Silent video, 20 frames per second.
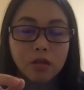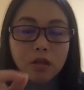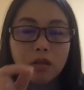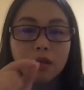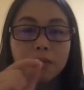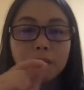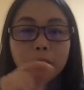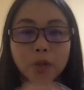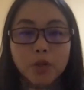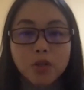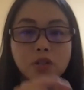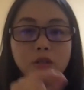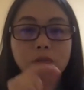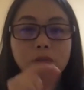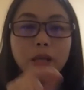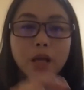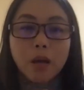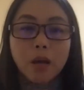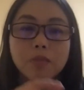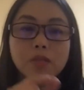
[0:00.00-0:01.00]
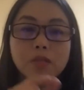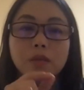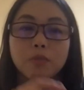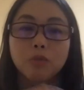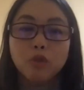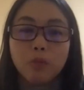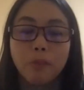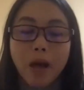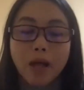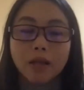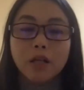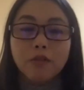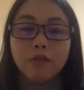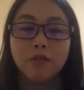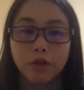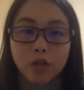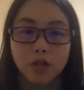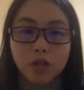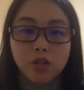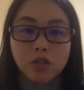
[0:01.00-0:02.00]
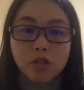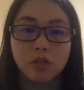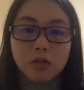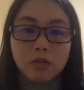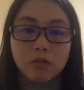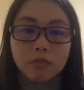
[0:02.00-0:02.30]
the person becomes symptomatic first.